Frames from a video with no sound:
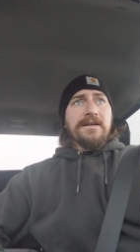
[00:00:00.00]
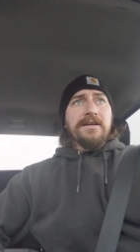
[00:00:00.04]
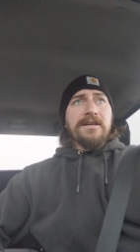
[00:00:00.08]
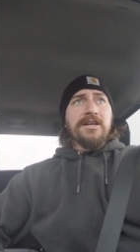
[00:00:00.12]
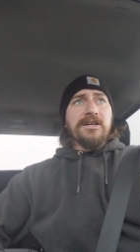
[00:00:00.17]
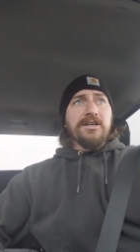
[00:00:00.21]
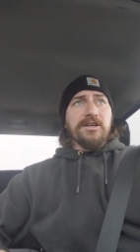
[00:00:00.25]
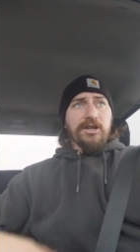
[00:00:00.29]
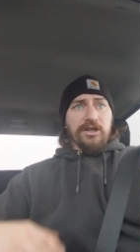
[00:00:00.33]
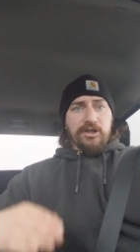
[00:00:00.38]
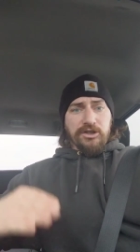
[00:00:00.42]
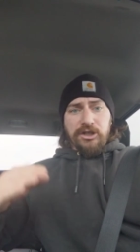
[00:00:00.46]
He
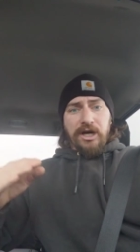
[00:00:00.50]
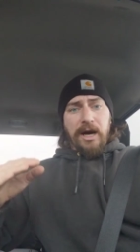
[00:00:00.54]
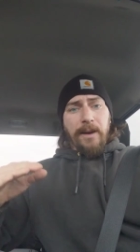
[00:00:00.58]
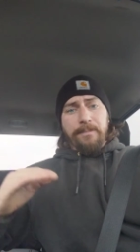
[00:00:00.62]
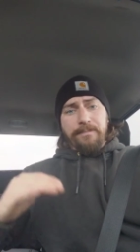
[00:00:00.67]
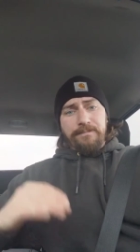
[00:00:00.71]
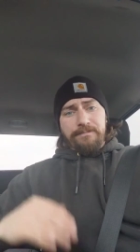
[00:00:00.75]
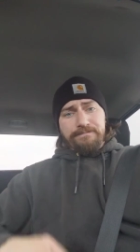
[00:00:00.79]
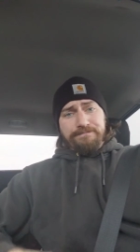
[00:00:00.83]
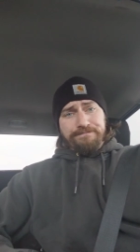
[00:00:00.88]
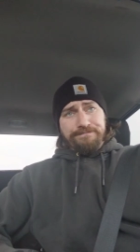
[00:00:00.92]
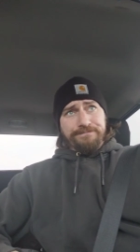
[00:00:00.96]
could have chopped
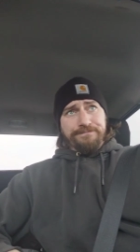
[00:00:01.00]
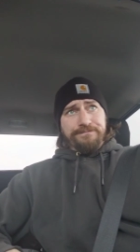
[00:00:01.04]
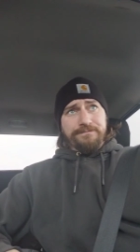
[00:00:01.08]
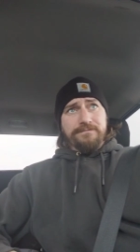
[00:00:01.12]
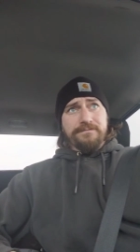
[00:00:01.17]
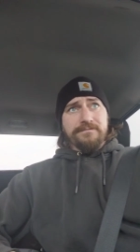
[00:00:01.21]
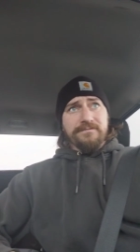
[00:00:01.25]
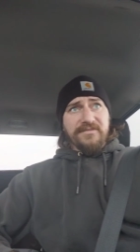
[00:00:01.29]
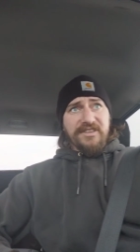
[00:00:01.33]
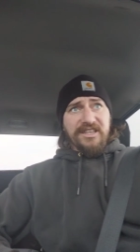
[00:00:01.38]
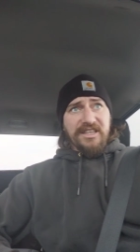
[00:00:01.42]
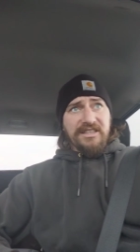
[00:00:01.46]

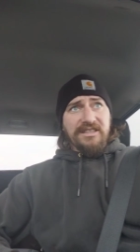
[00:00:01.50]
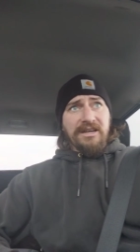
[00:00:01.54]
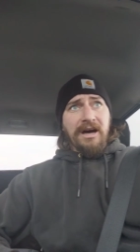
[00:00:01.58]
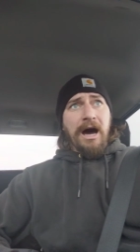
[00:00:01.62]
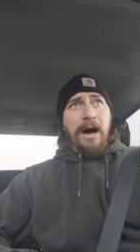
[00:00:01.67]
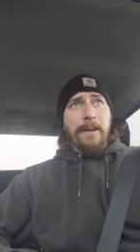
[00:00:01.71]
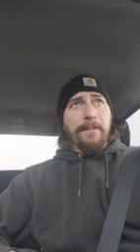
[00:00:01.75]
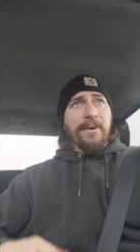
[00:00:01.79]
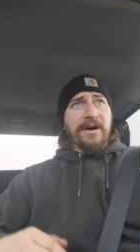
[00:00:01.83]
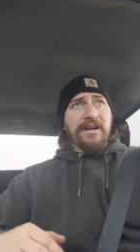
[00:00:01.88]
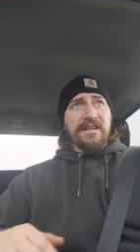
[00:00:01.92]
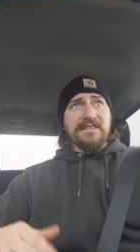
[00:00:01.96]
the
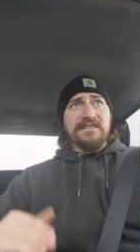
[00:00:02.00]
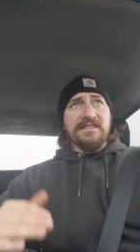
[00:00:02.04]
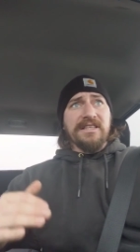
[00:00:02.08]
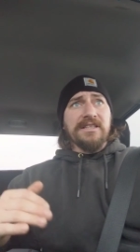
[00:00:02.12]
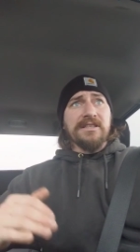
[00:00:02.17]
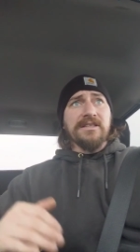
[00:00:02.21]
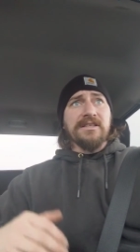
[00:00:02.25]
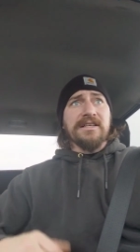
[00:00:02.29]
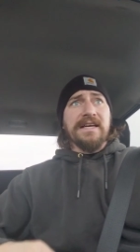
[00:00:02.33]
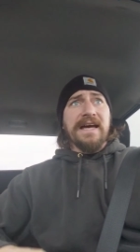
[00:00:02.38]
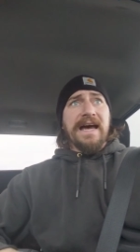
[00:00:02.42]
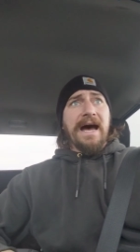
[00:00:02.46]
top on a
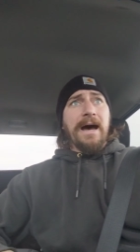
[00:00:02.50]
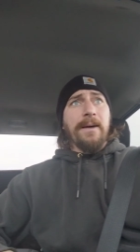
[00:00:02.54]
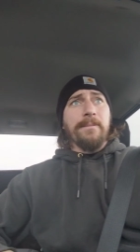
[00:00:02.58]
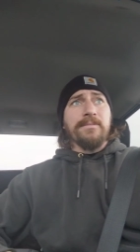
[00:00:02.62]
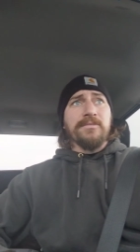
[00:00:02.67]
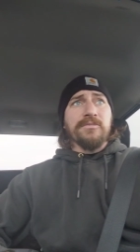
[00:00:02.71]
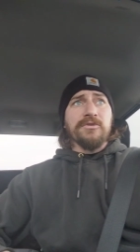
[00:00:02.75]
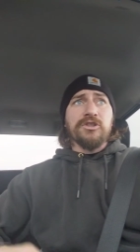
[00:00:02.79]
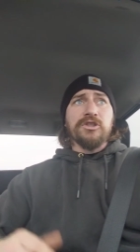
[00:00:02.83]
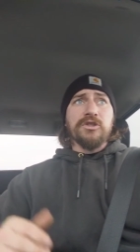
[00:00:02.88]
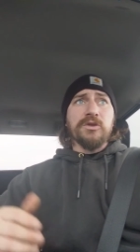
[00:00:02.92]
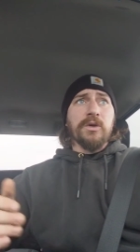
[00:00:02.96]
single cab
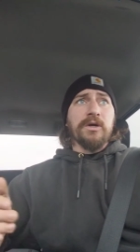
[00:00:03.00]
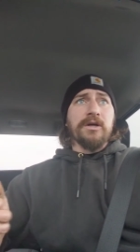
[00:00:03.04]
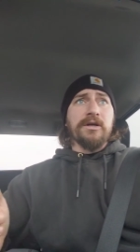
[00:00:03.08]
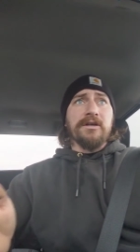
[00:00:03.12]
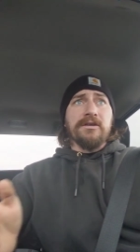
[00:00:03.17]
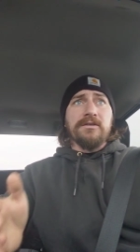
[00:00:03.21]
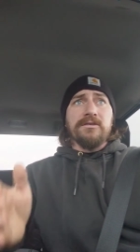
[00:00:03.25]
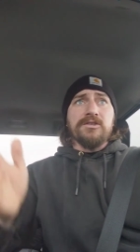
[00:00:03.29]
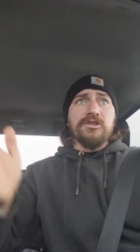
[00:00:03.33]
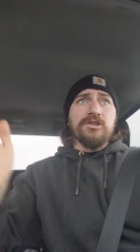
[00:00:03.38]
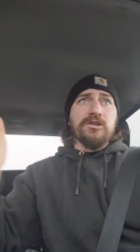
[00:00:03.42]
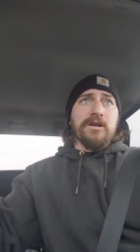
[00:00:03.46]

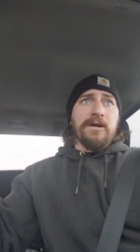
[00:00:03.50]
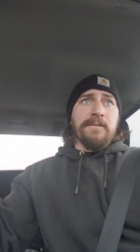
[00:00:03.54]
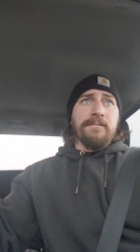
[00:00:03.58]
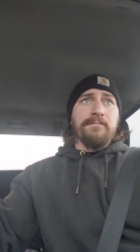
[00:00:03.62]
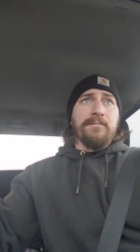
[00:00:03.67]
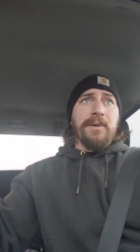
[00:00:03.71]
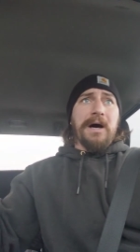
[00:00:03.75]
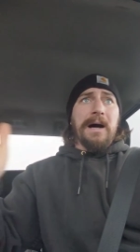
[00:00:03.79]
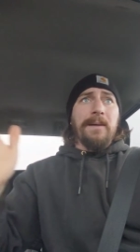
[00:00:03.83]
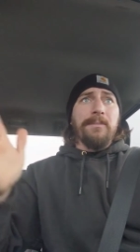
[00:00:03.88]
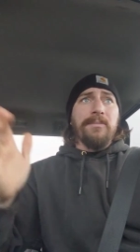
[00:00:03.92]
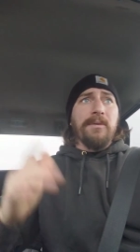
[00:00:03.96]

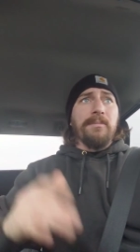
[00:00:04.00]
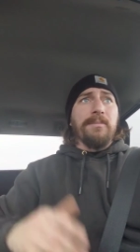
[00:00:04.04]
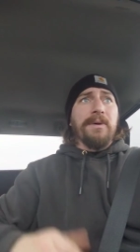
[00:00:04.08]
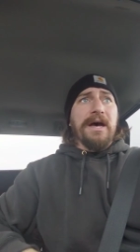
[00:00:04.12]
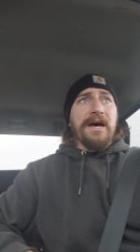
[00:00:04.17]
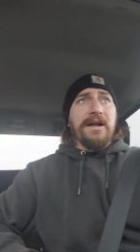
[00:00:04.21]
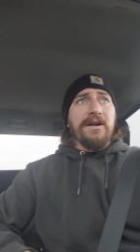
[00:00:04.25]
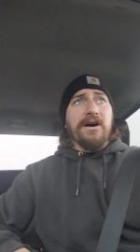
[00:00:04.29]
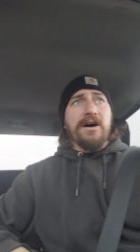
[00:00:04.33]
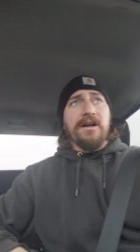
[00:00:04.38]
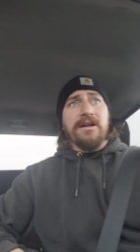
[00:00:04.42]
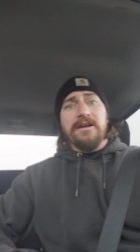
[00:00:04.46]
and bobbed the
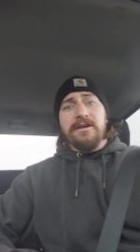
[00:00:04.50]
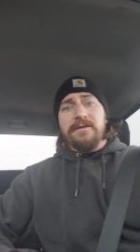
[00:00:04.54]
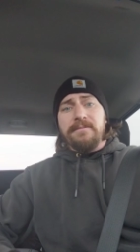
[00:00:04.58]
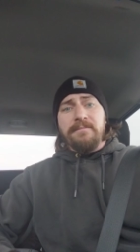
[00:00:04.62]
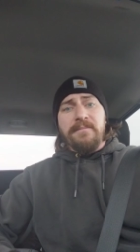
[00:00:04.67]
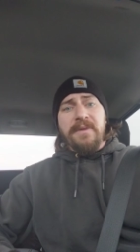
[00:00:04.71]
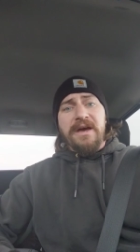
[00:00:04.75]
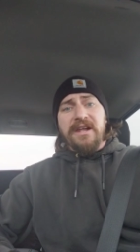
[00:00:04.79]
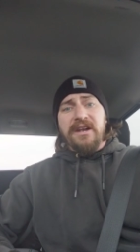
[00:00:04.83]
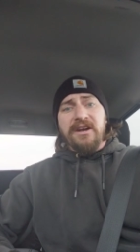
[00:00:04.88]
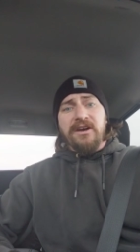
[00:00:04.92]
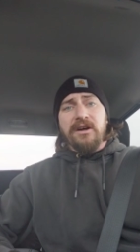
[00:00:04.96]
bed on it
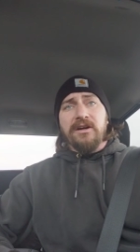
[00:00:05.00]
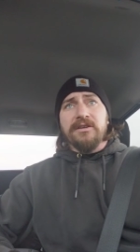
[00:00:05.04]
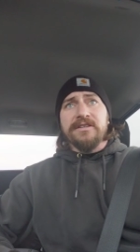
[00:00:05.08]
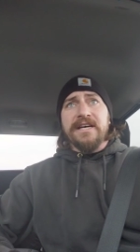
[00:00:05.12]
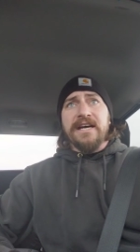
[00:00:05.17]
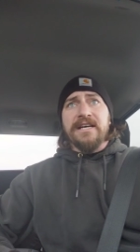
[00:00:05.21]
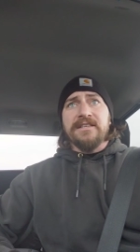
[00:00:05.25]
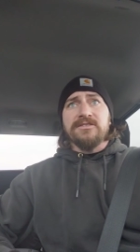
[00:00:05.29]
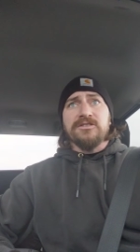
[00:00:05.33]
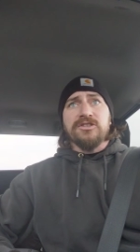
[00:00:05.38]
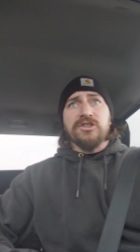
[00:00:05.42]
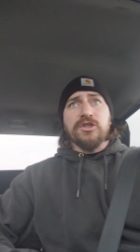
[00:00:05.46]
and made it all
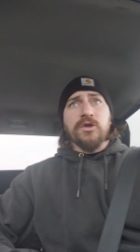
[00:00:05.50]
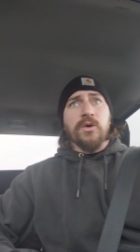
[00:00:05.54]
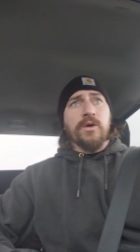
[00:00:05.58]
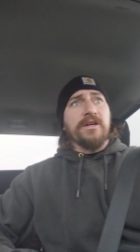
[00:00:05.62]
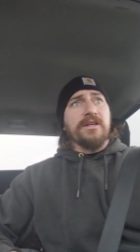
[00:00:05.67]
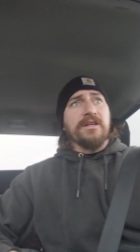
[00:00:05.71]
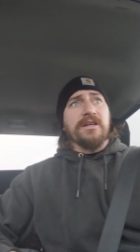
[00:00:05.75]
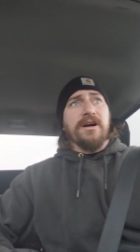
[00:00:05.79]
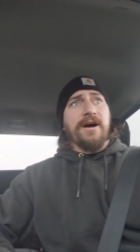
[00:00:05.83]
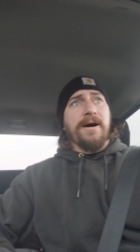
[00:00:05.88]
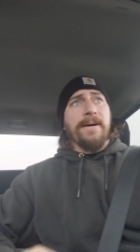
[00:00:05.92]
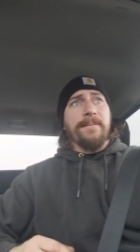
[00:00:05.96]
nice and
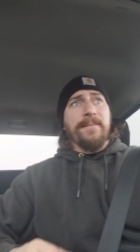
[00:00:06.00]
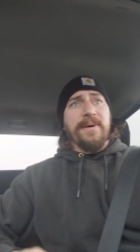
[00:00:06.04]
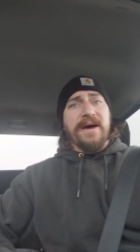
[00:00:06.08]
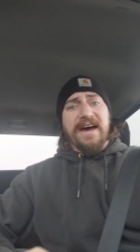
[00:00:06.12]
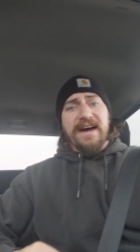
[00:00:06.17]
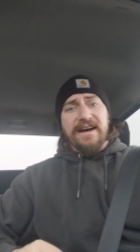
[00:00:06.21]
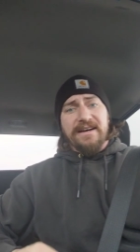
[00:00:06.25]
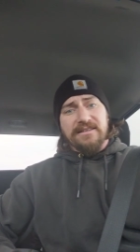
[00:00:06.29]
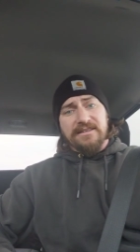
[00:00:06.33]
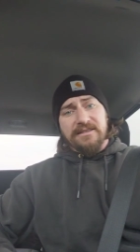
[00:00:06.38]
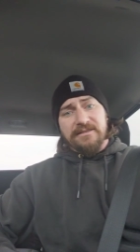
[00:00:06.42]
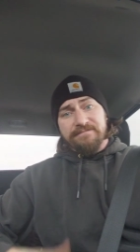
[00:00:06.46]
short and
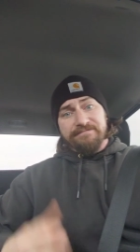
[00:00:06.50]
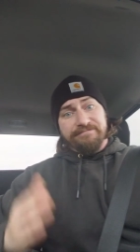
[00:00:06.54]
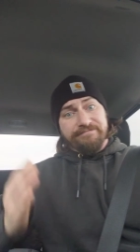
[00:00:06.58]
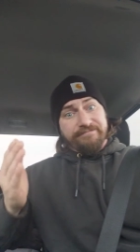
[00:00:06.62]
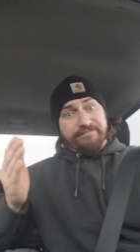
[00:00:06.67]
compact, and